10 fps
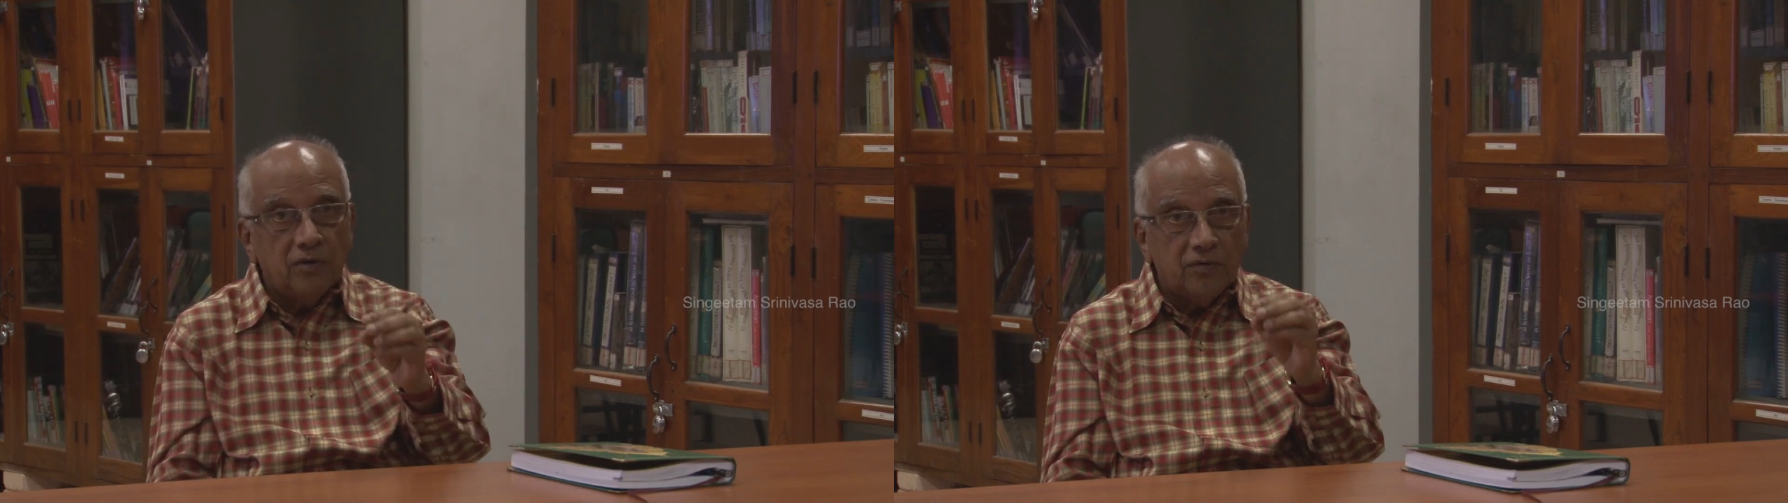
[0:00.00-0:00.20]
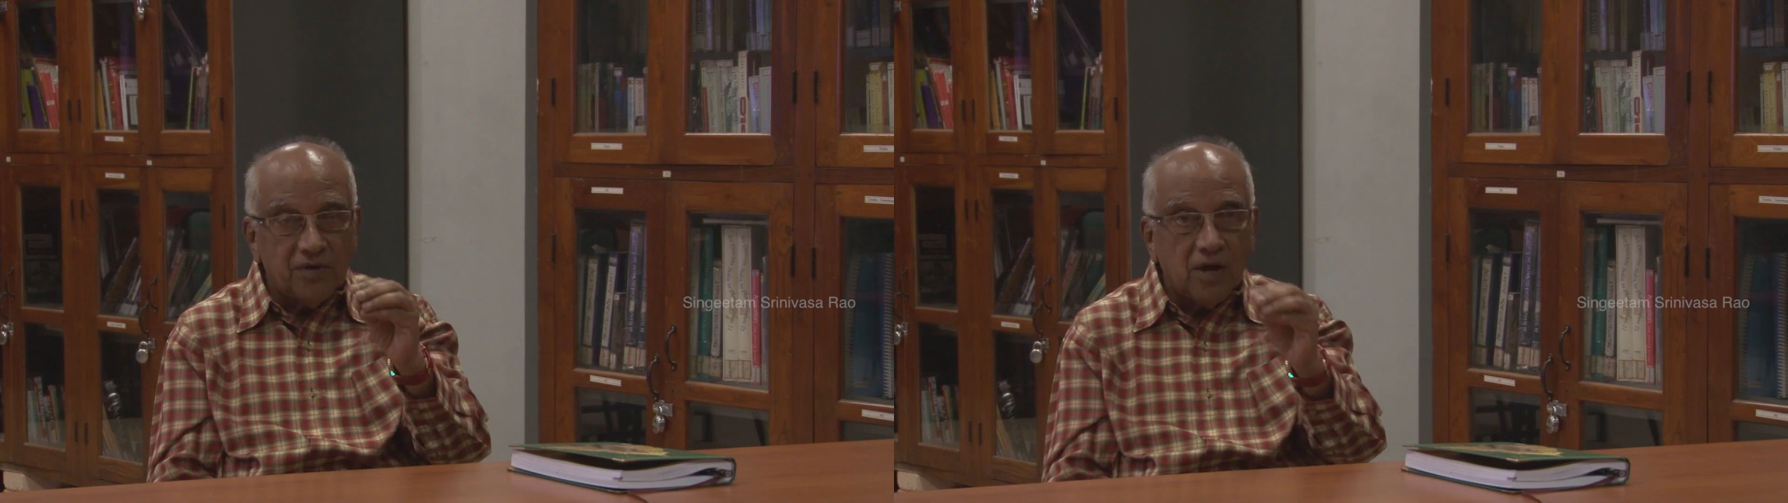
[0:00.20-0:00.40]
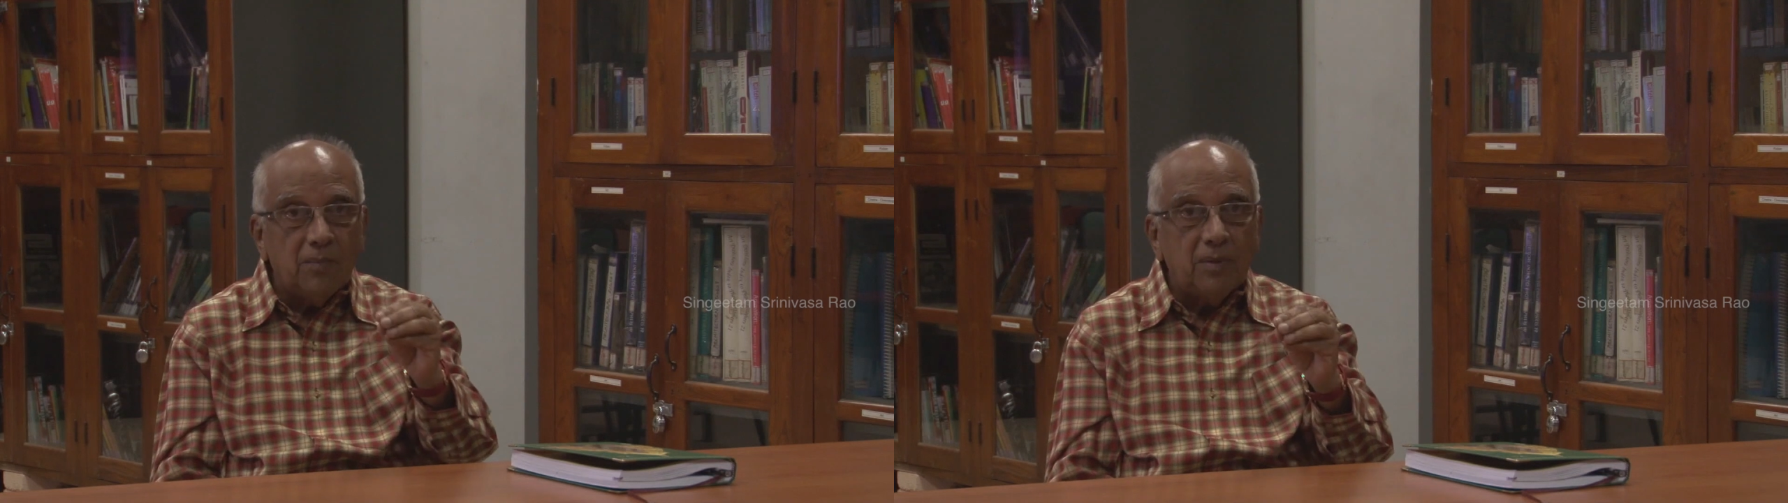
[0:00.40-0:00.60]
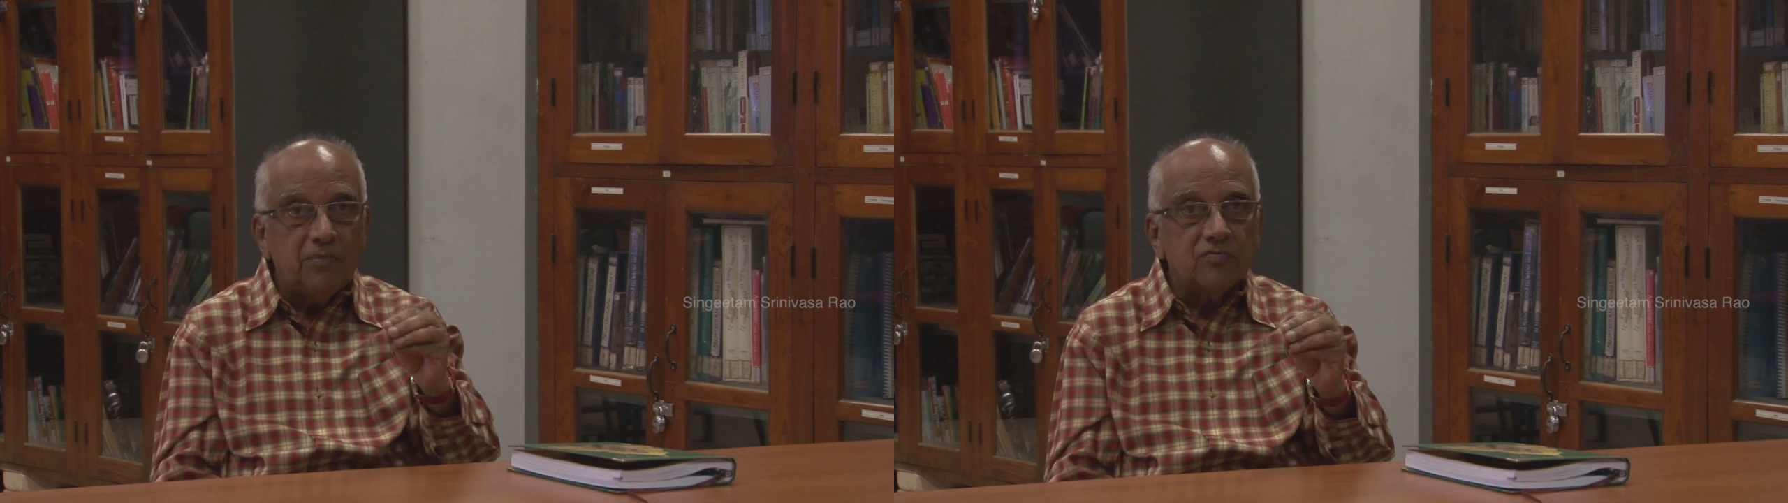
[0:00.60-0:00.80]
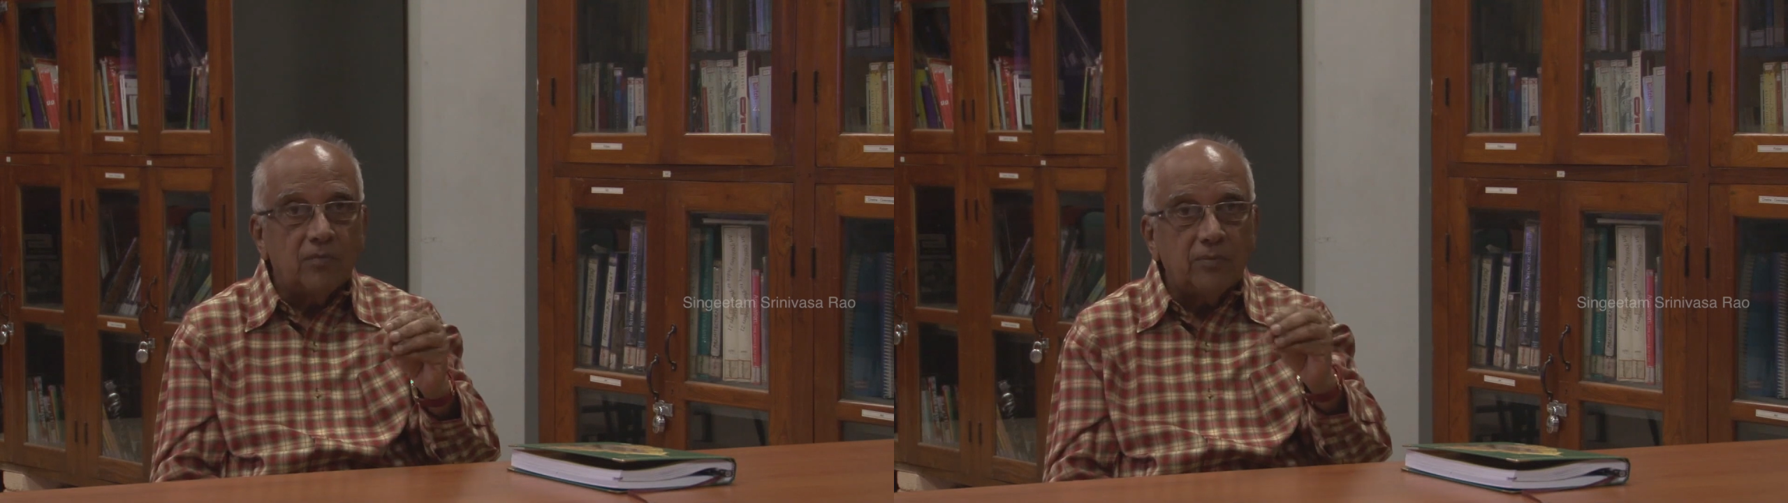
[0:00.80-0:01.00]
sung by
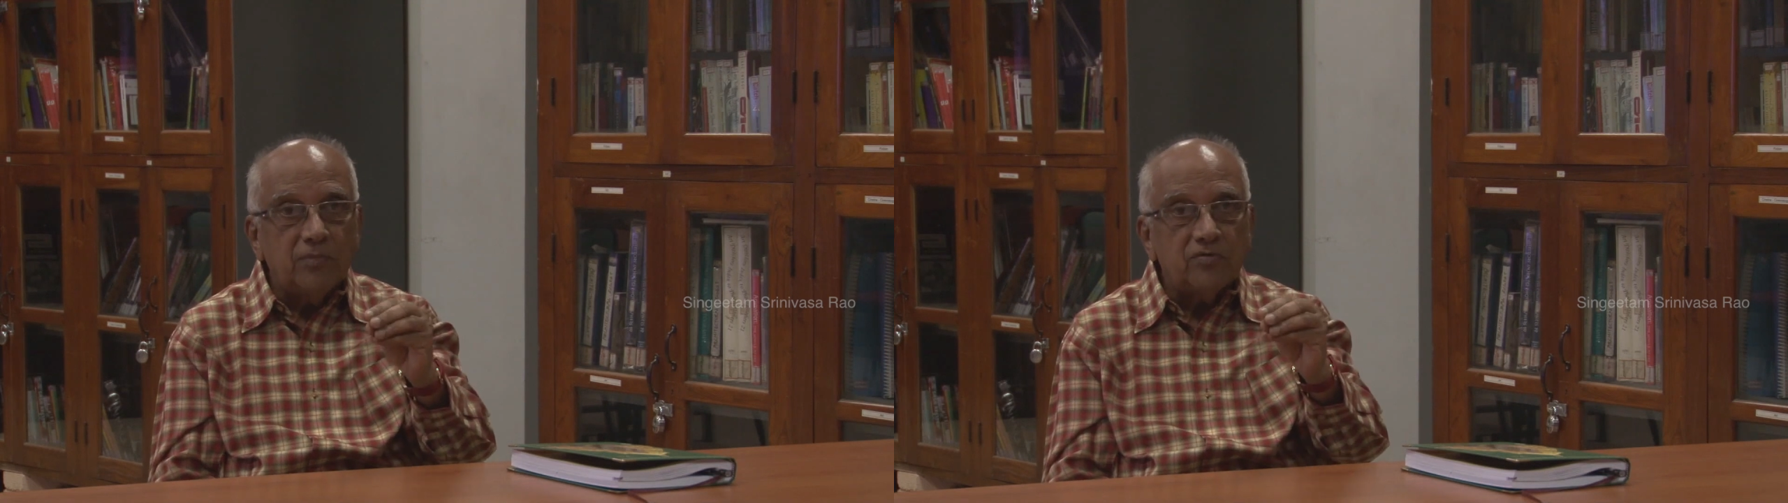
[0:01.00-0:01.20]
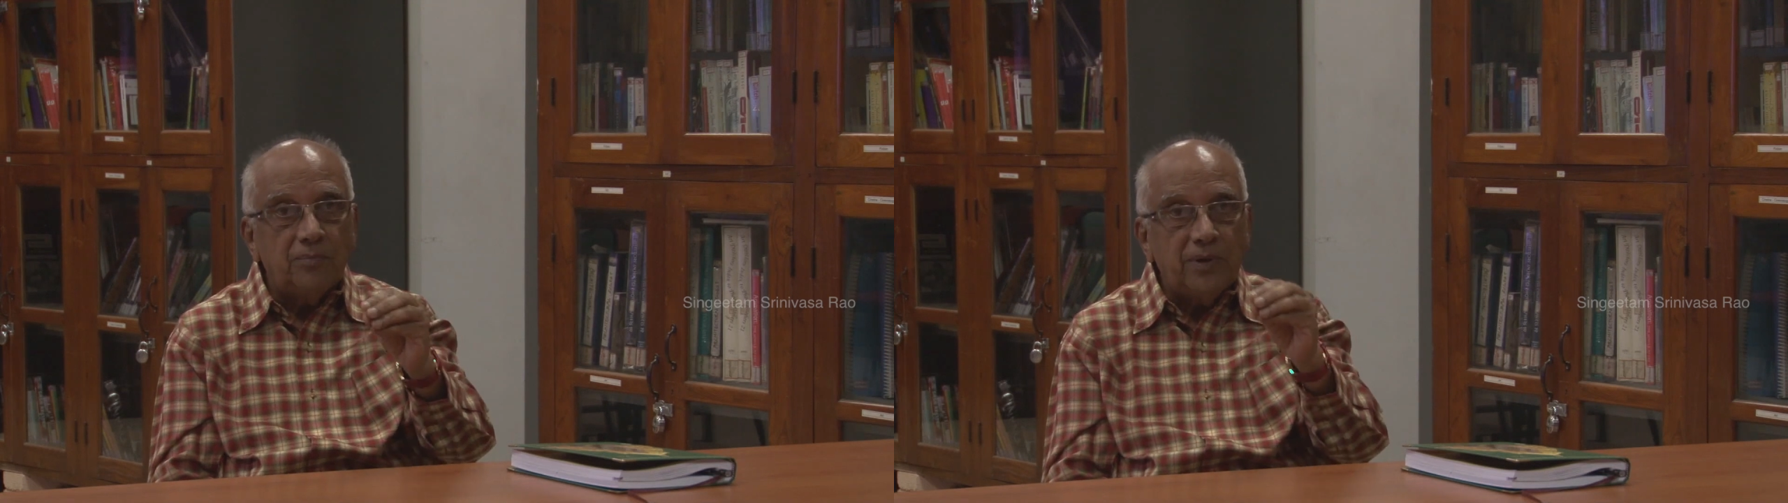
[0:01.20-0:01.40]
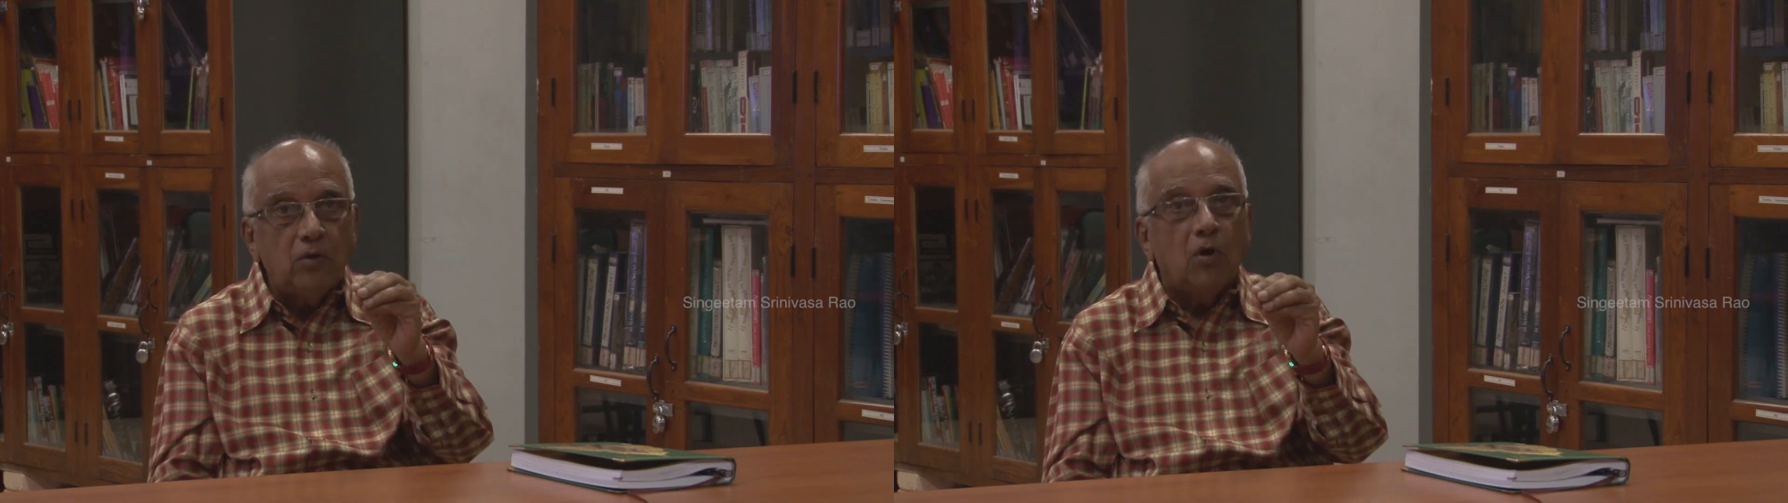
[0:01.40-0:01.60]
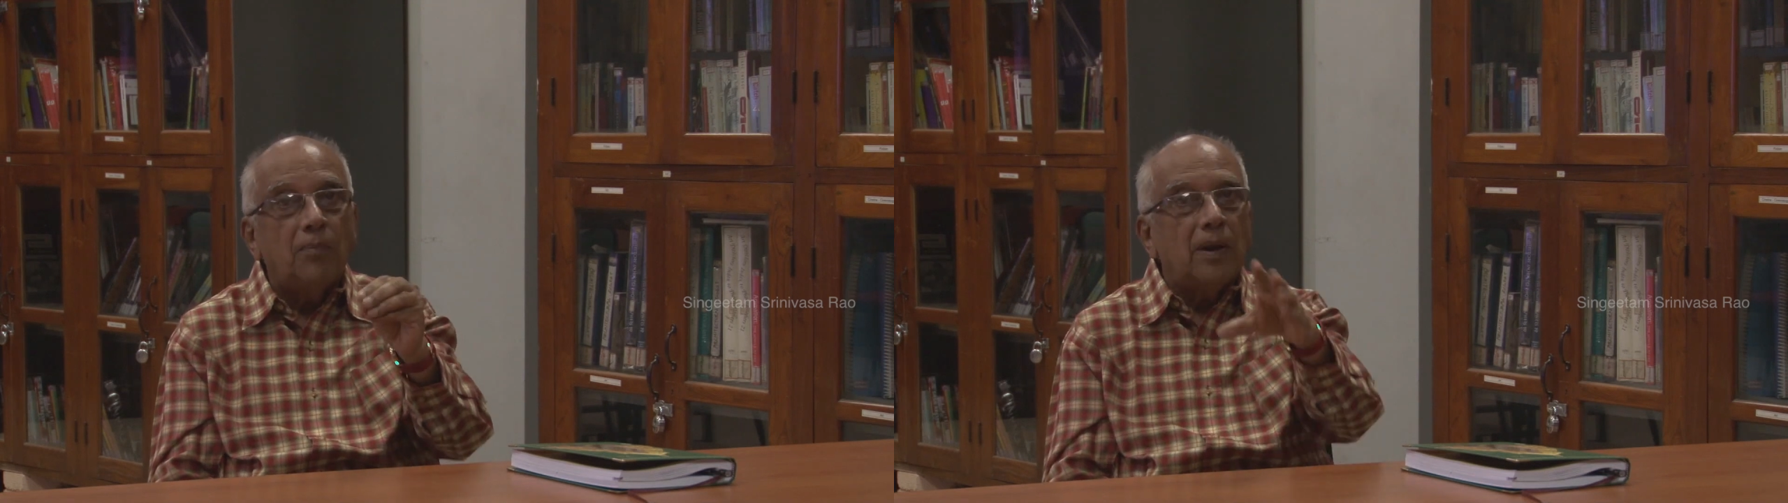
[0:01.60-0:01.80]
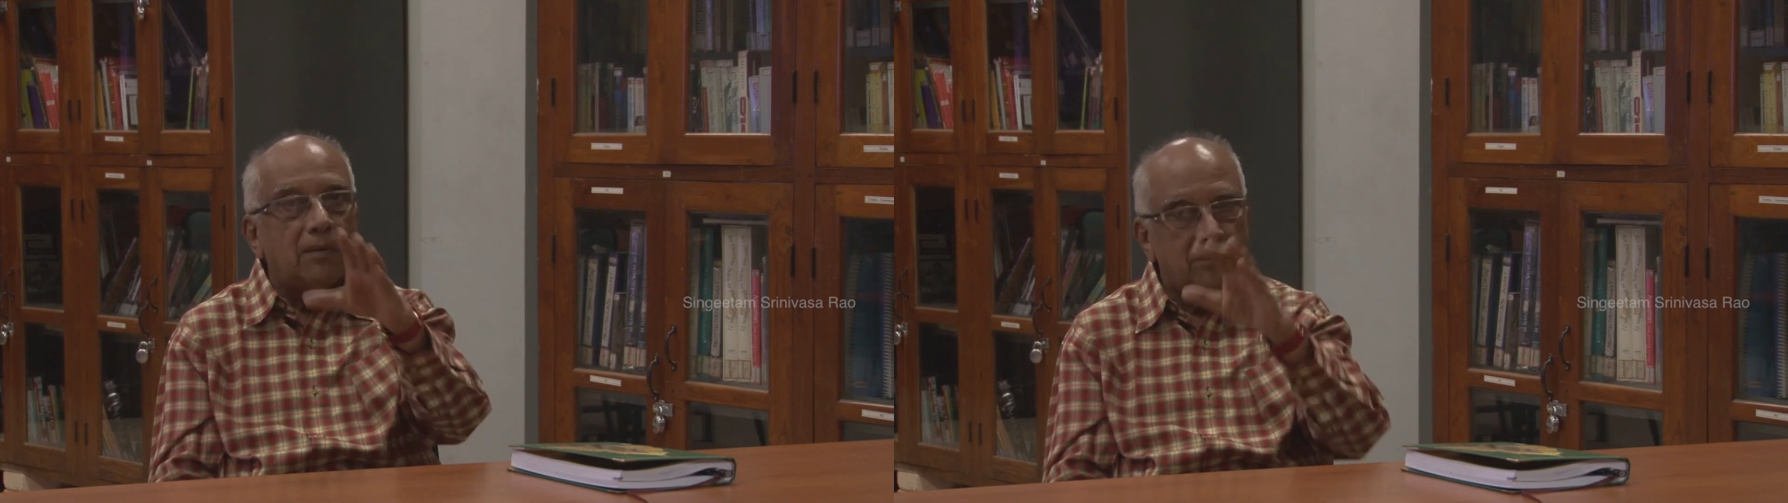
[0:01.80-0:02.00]
Mr. B.
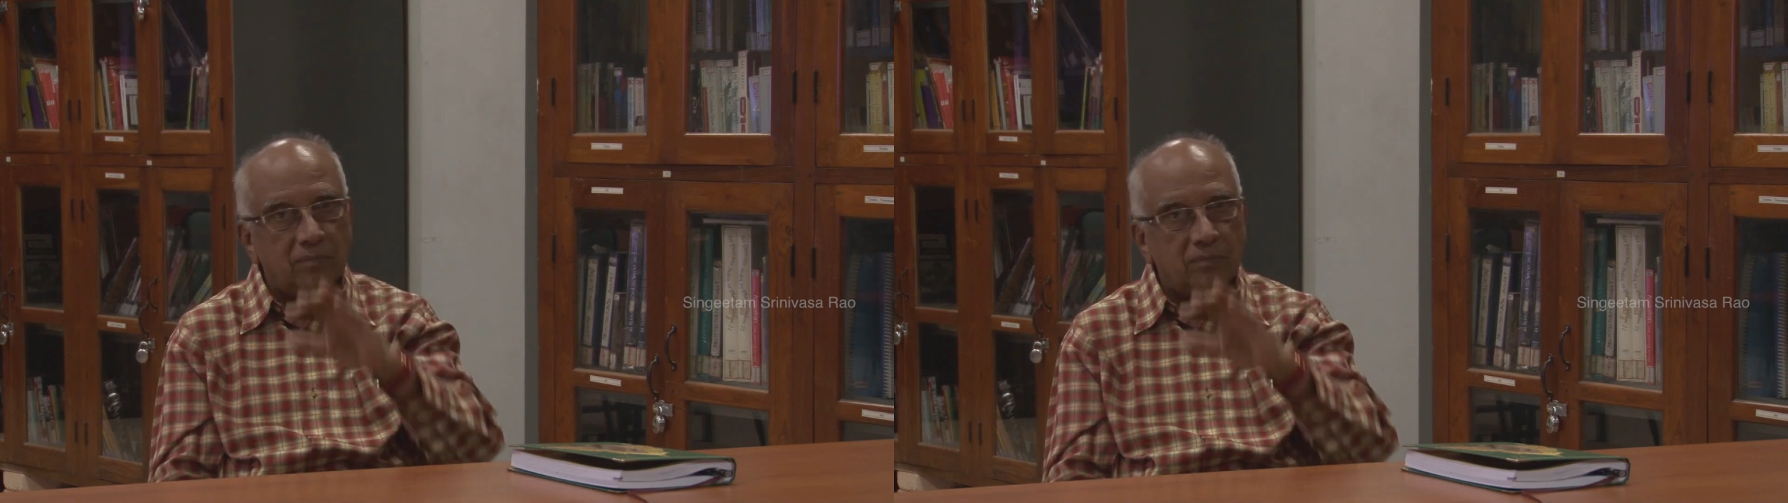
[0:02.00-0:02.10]
Gopal.